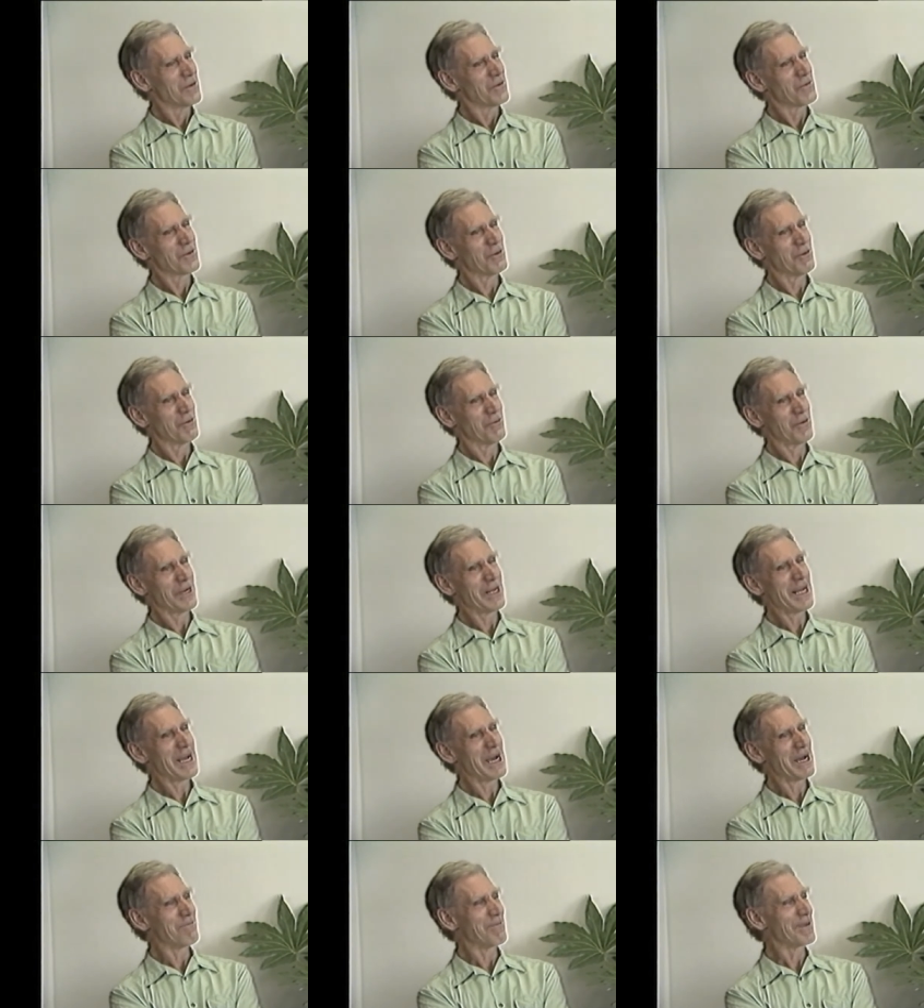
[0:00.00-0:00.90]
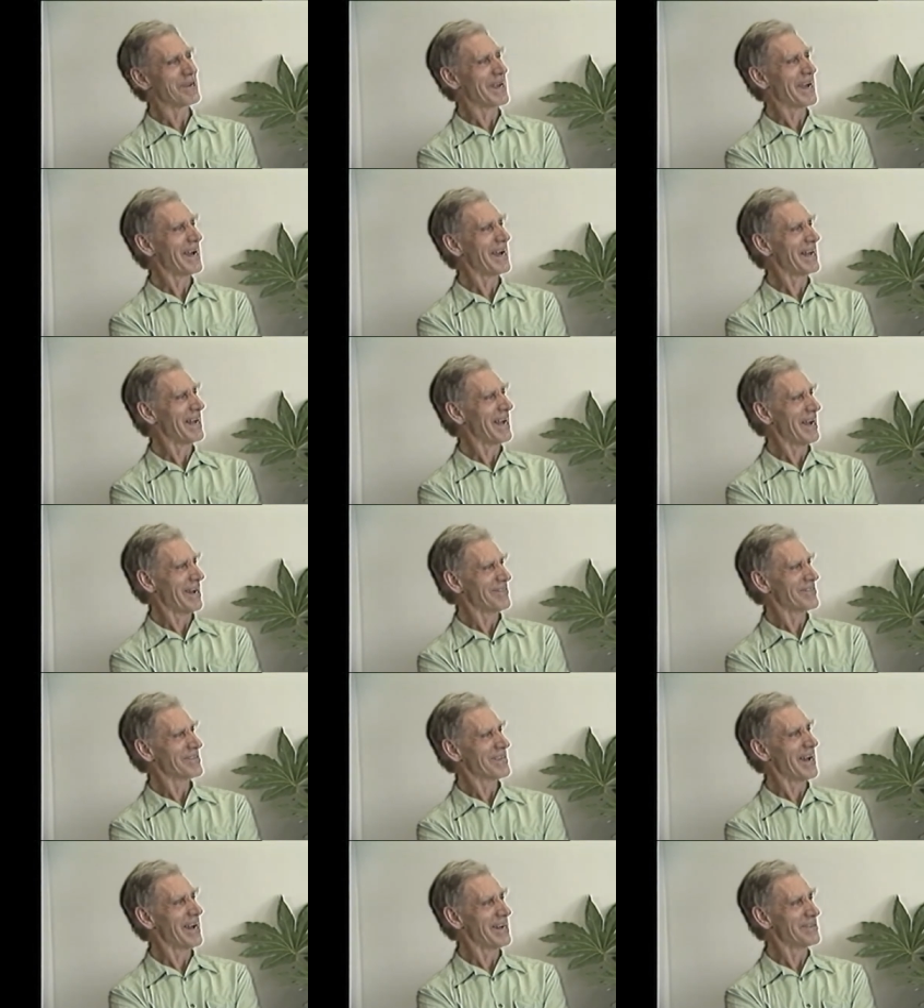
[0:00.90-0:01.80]
So really I began
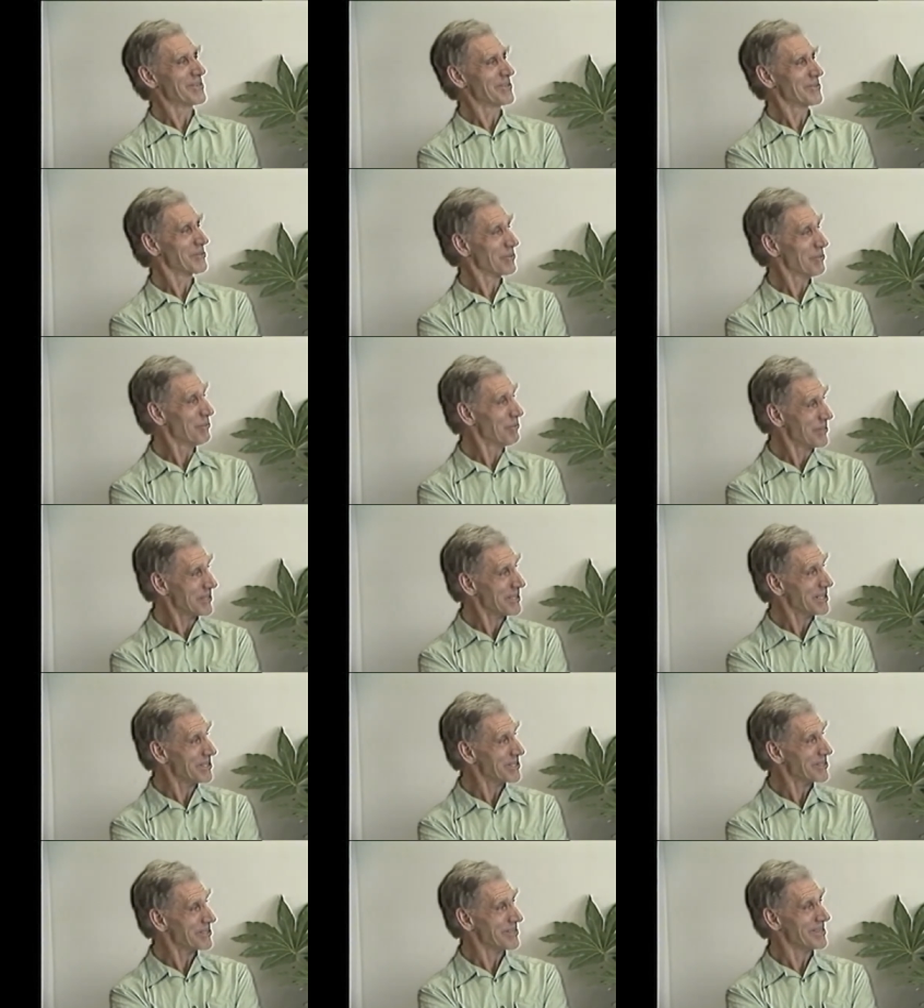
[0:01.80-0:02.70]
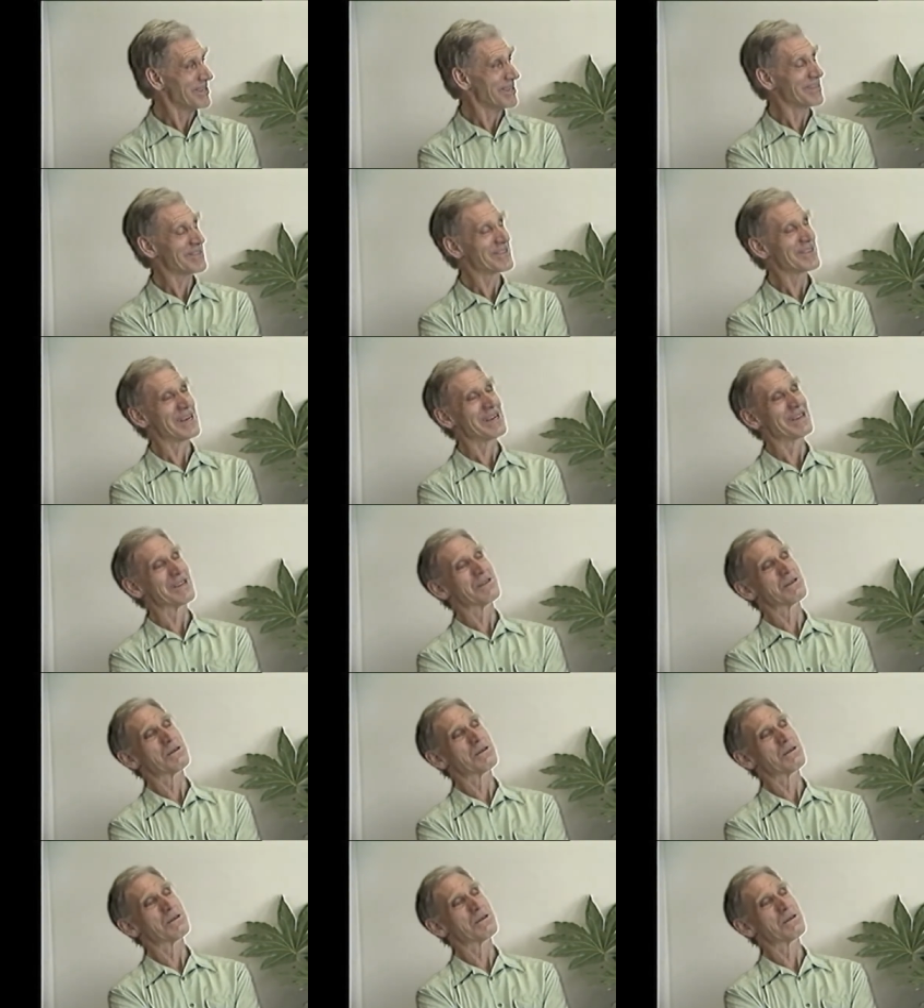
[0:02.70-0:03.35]
as, as a school teacher in a uh-huh. sense.